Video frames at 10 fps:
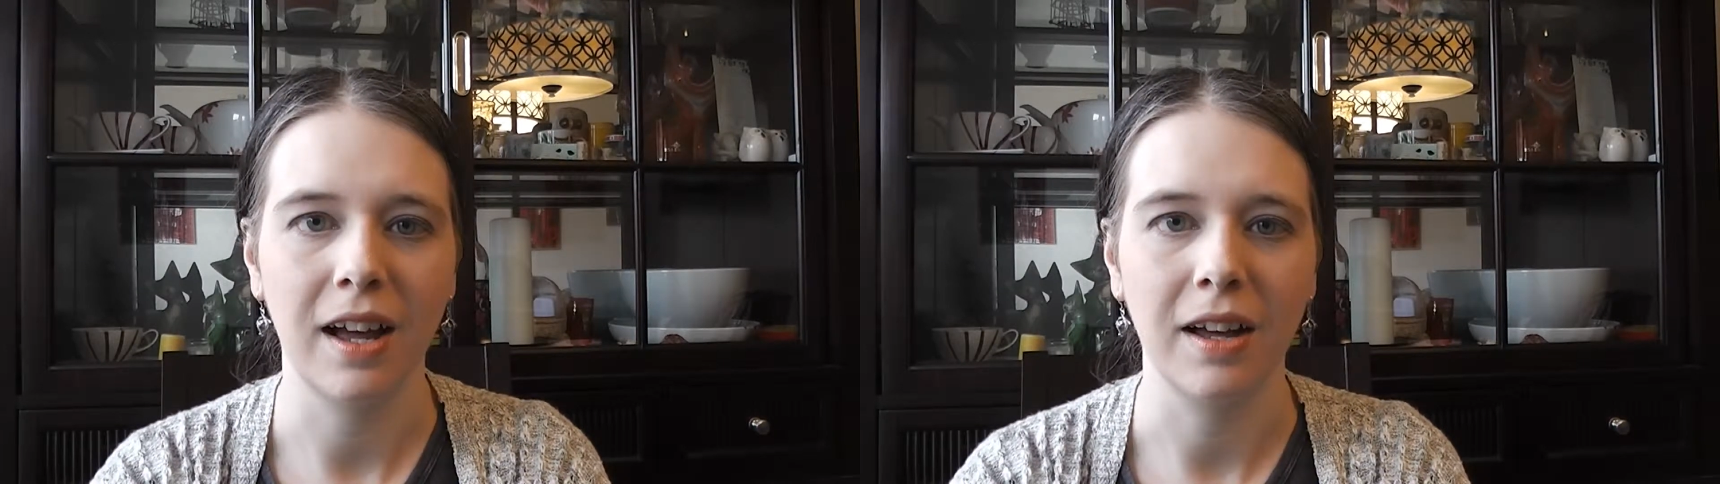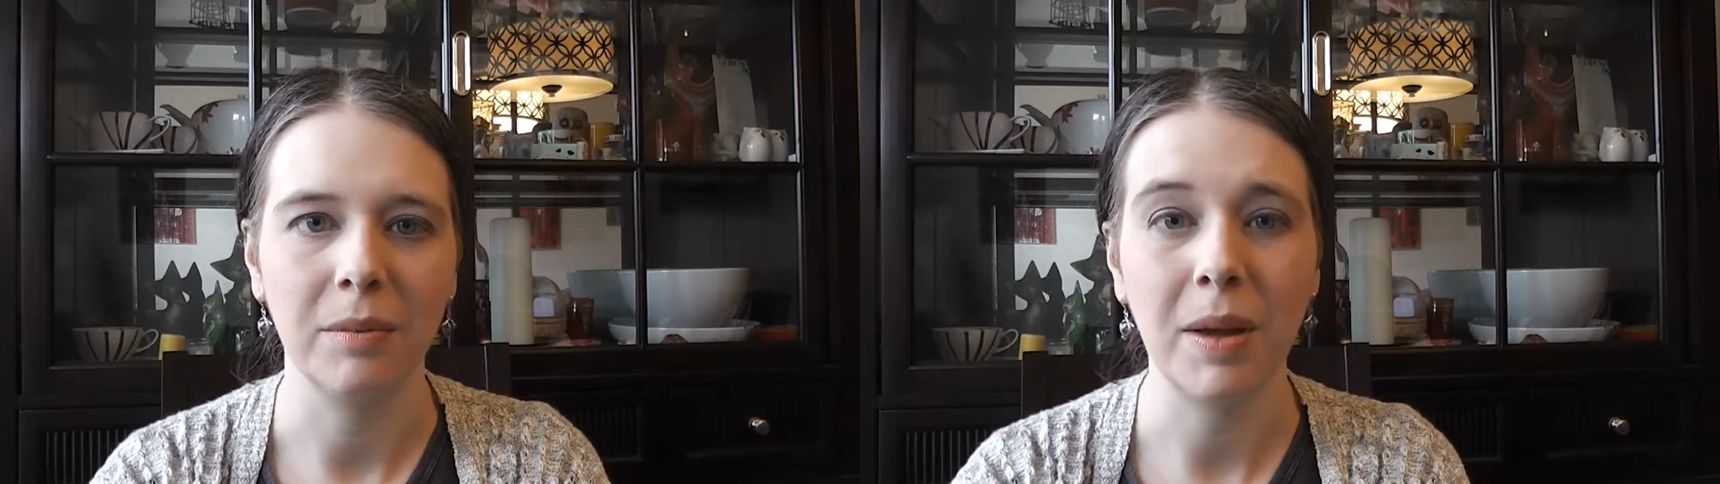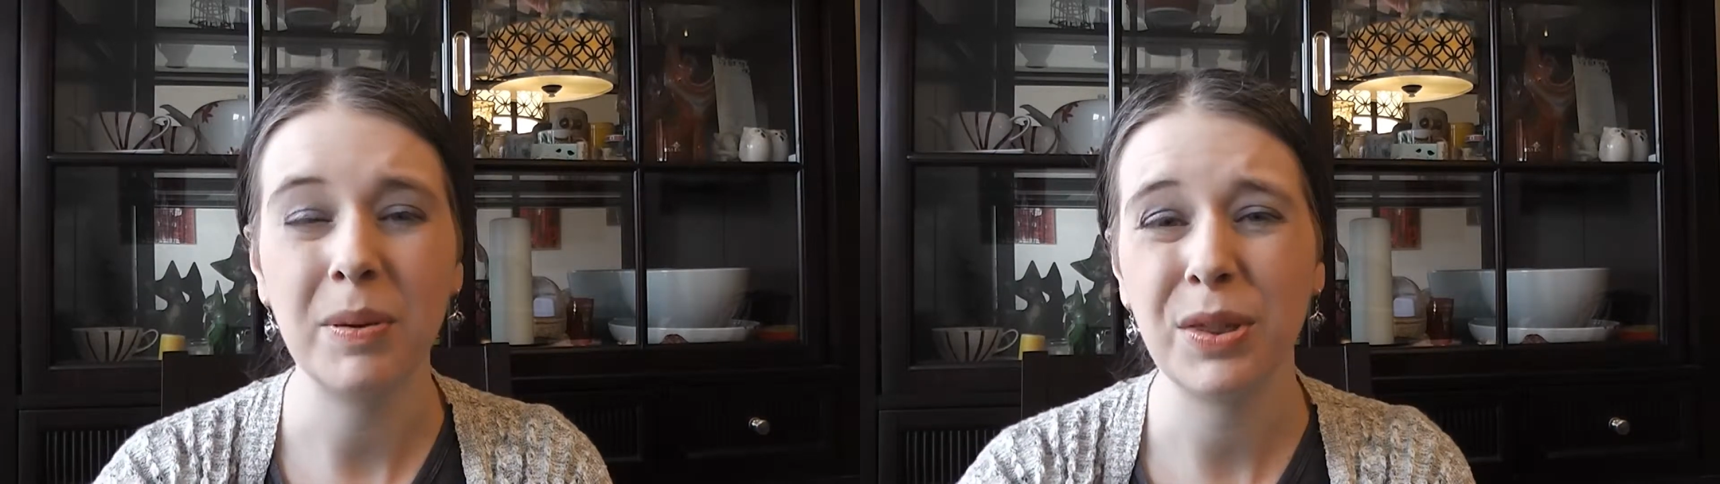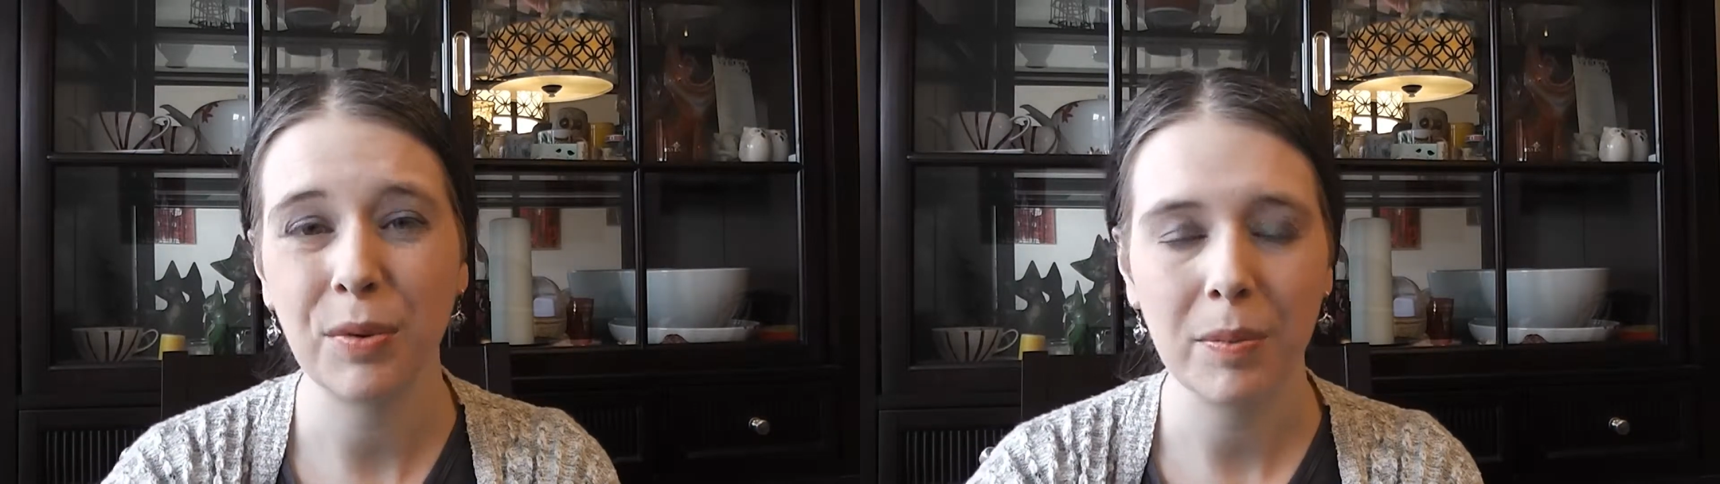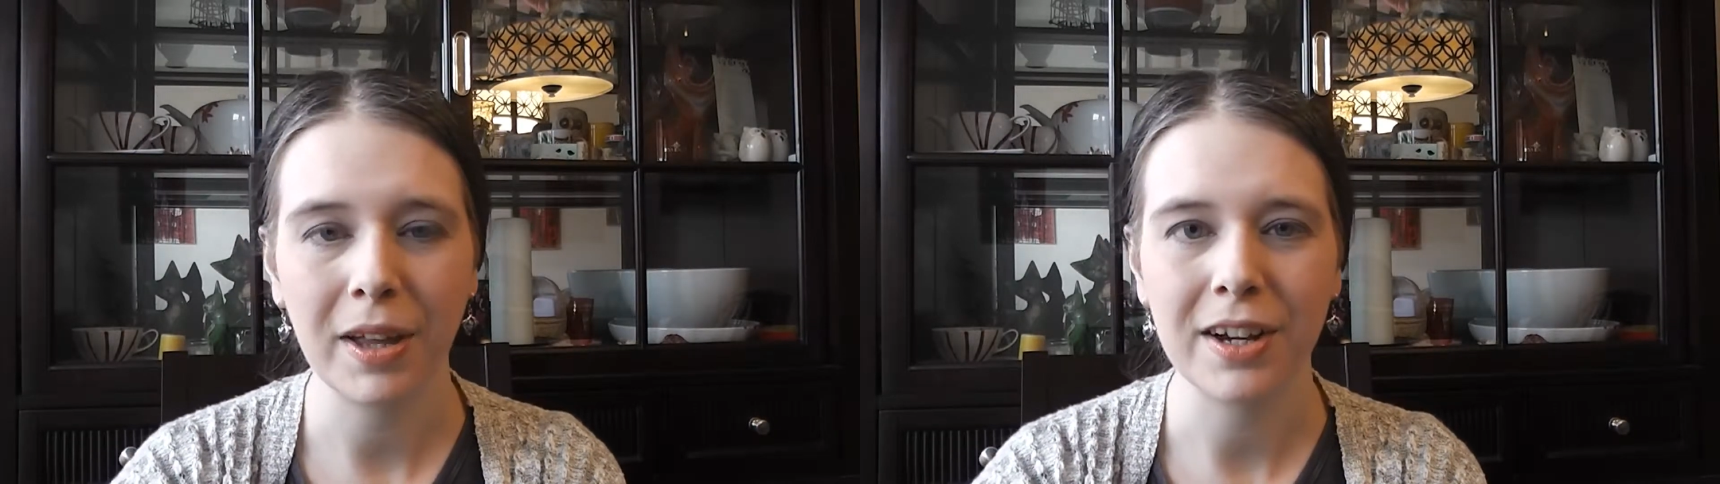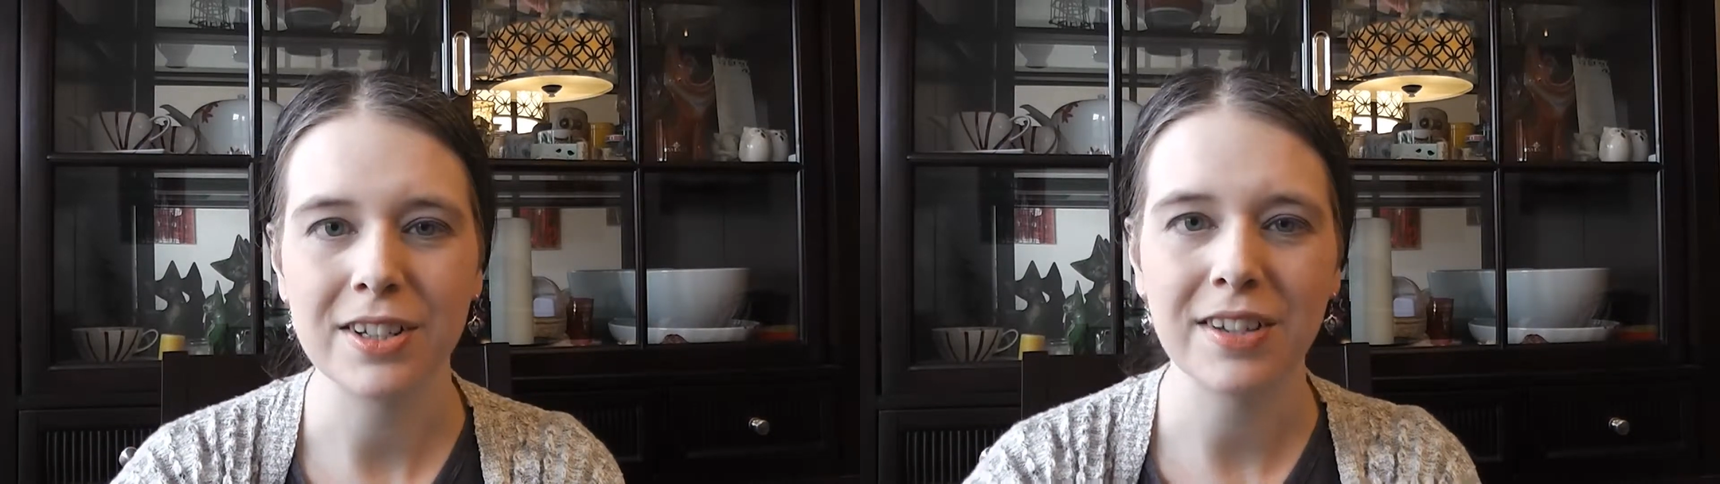MP3 player,